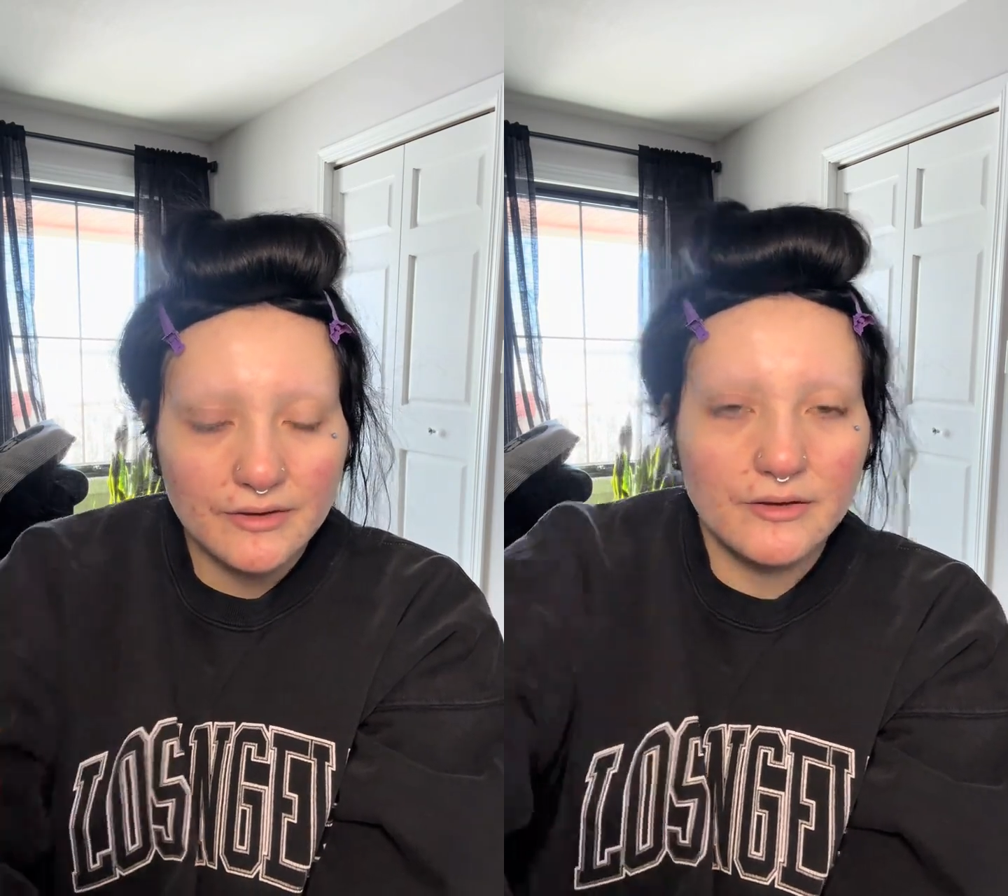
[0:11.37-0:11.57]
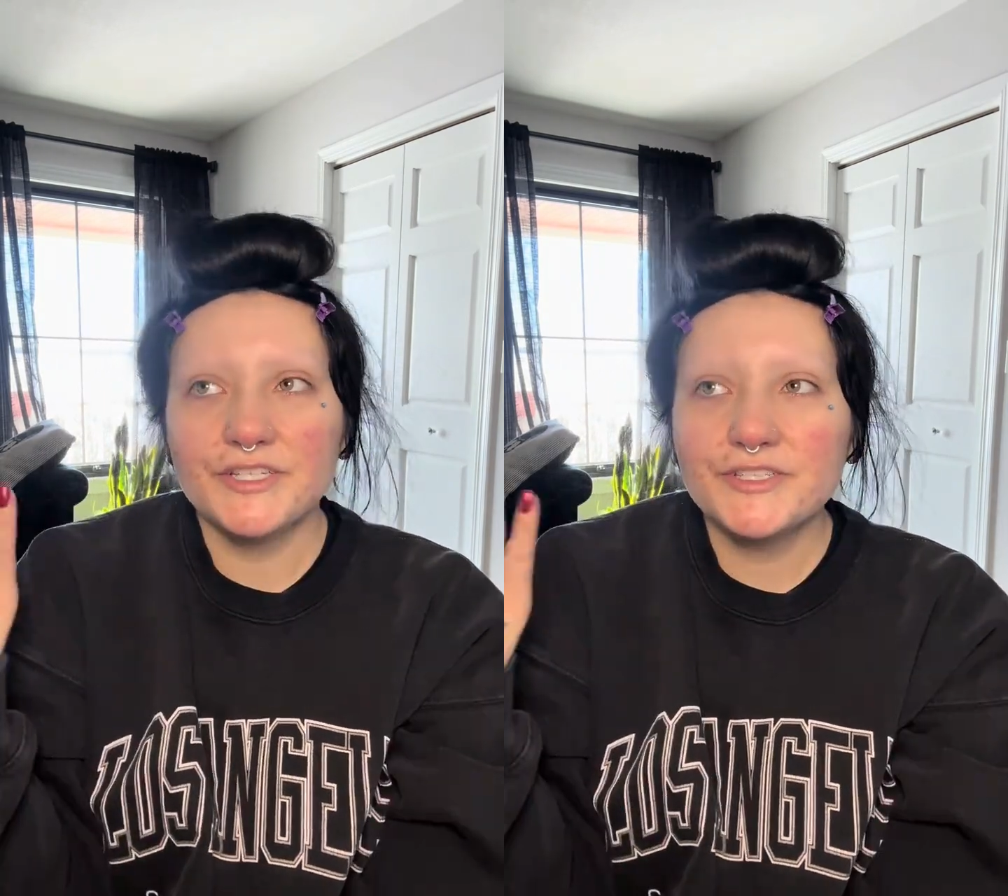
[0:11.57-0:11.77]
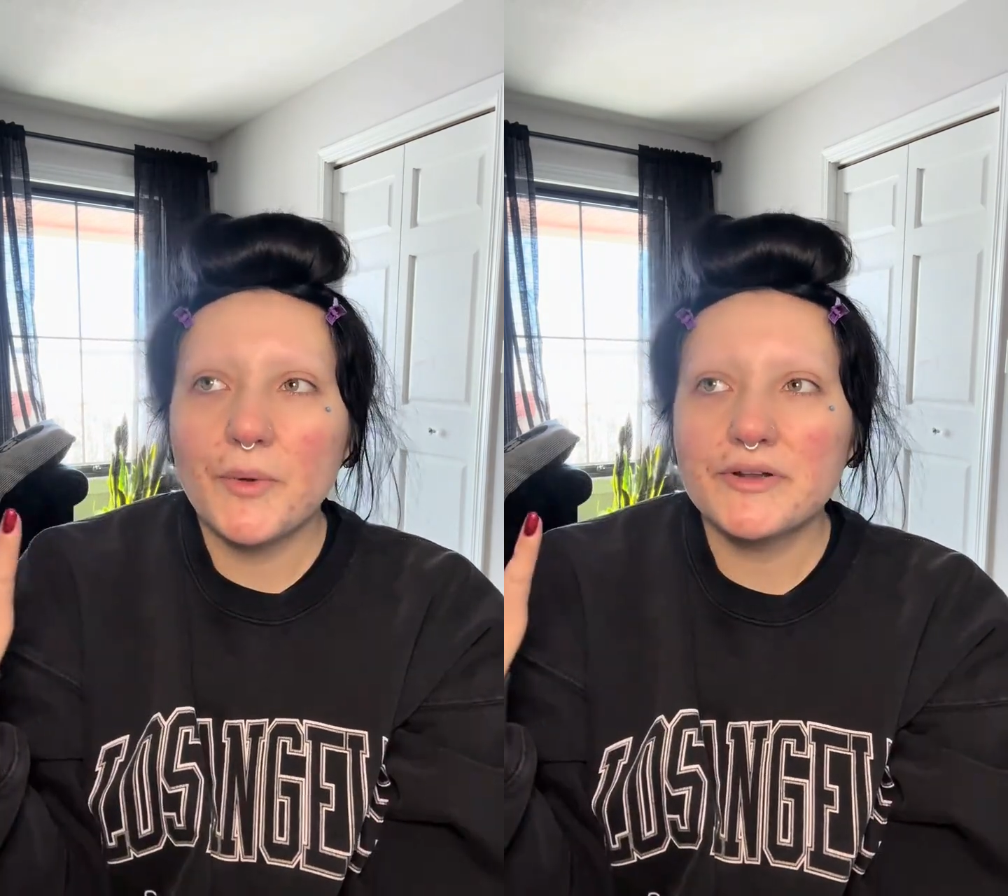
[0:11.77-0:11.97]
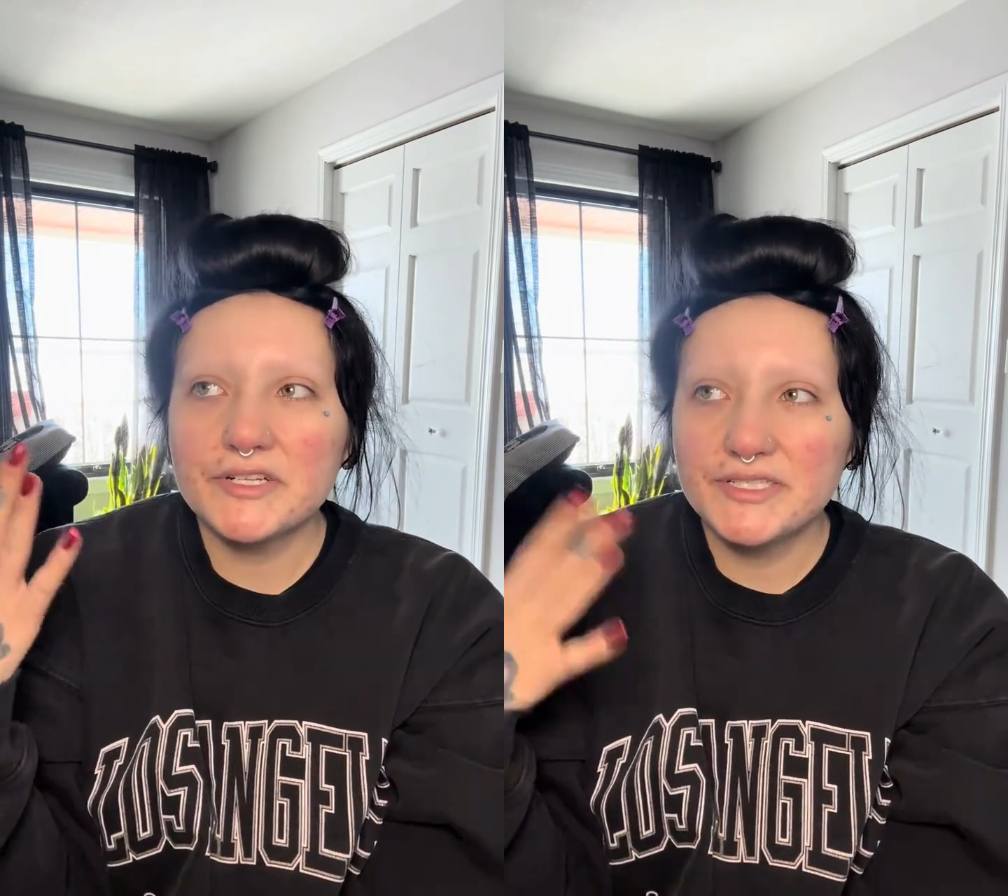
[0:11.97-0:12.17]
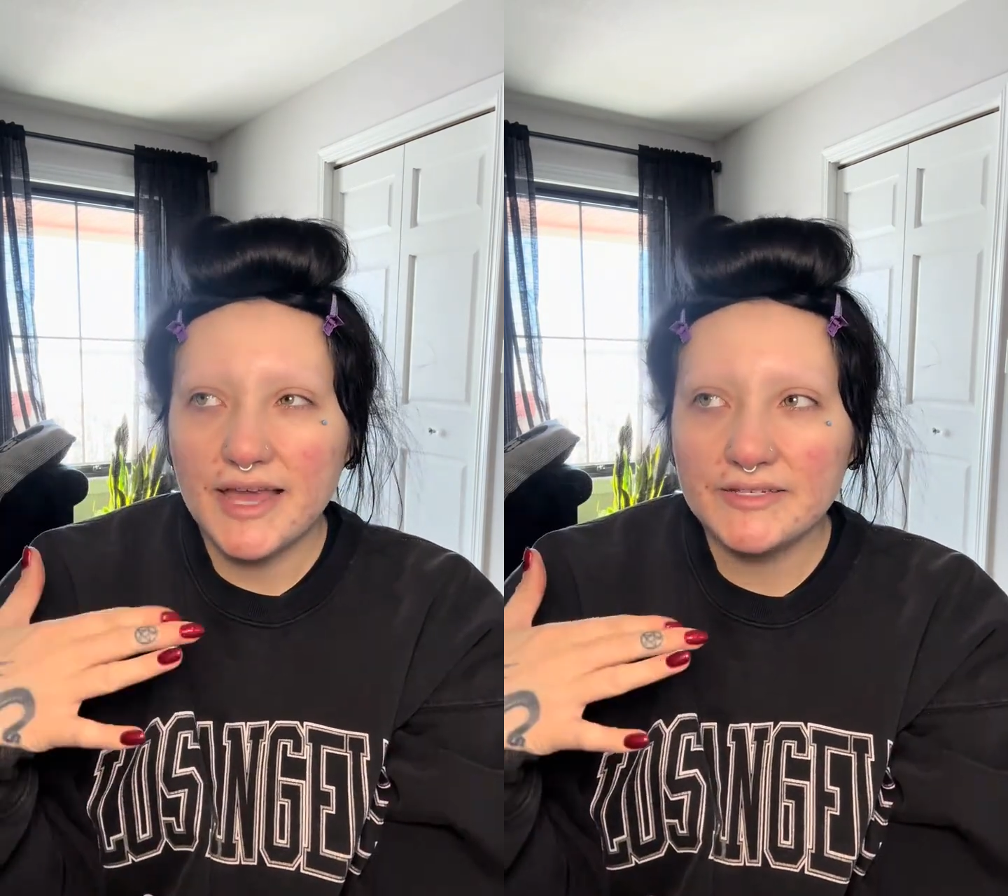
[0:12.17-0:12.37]
I just don't
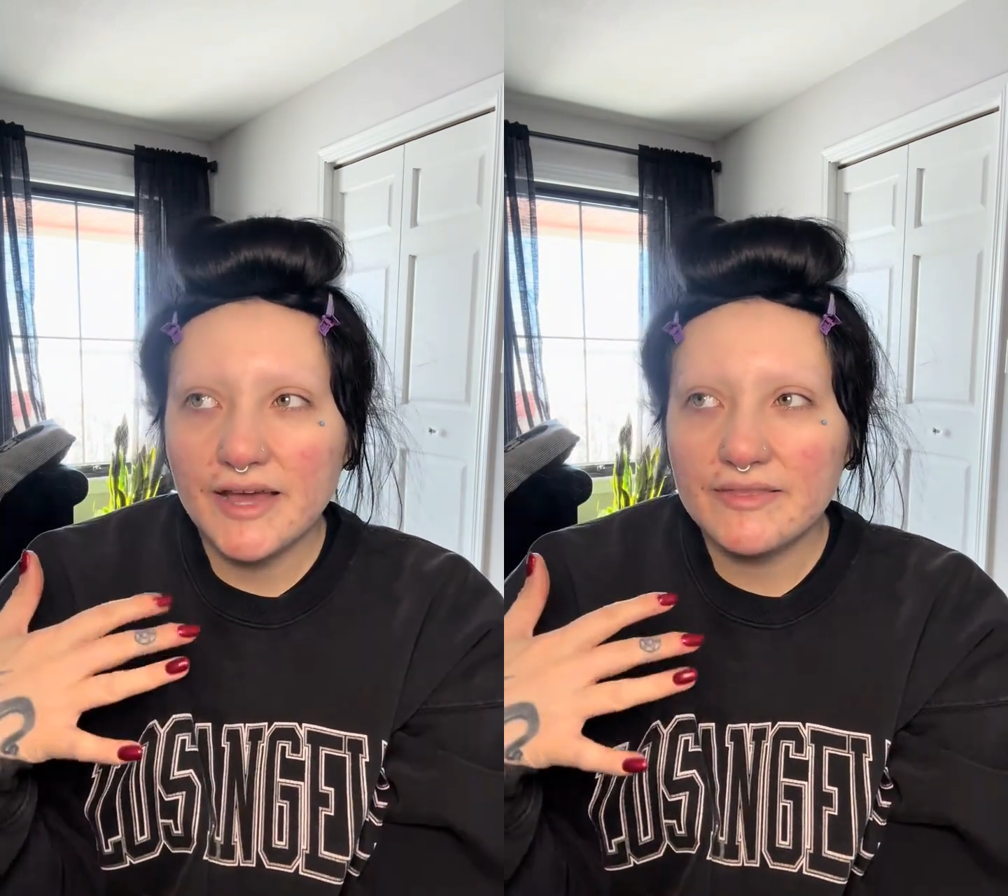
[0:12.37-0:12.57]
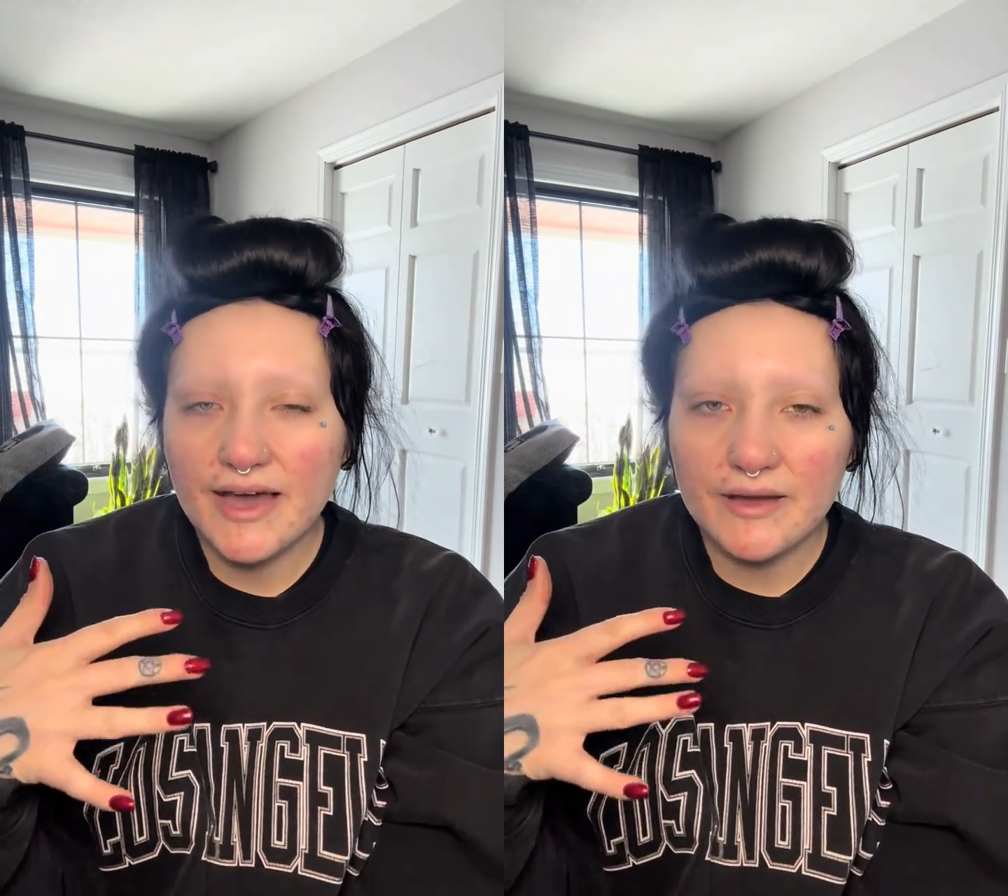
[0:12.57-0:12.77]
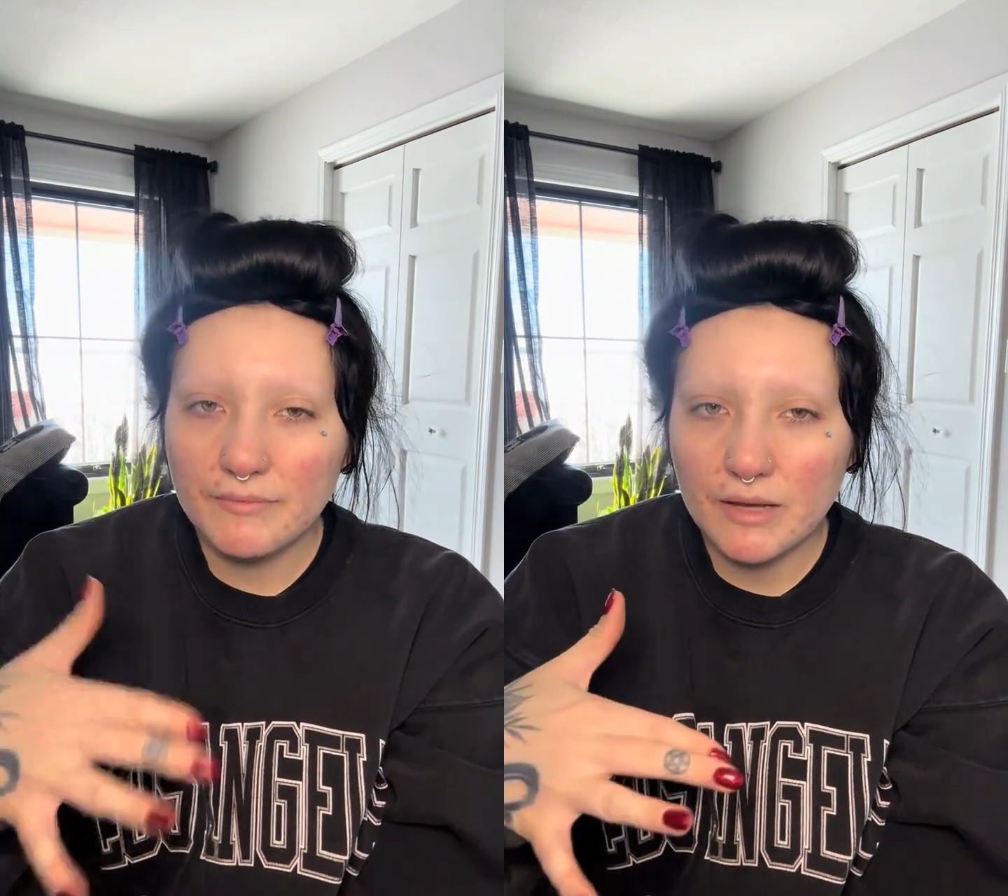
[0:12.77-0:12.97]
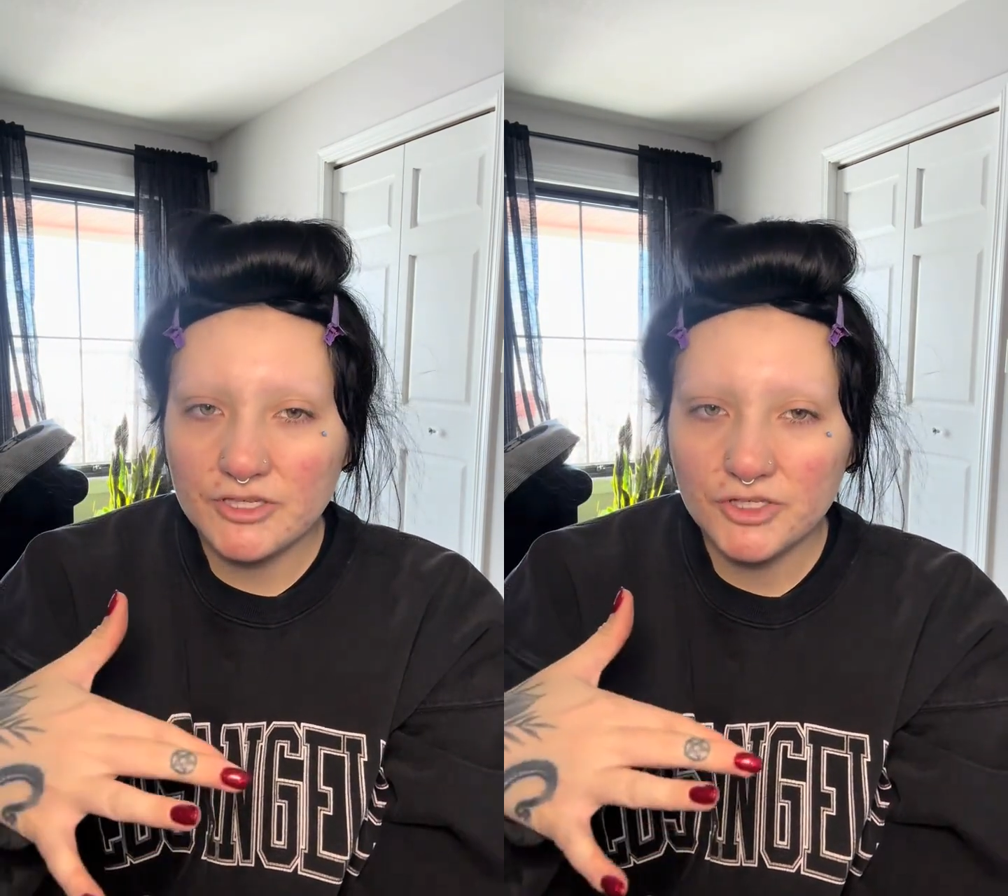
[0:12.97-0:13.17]
understand yet that mommy's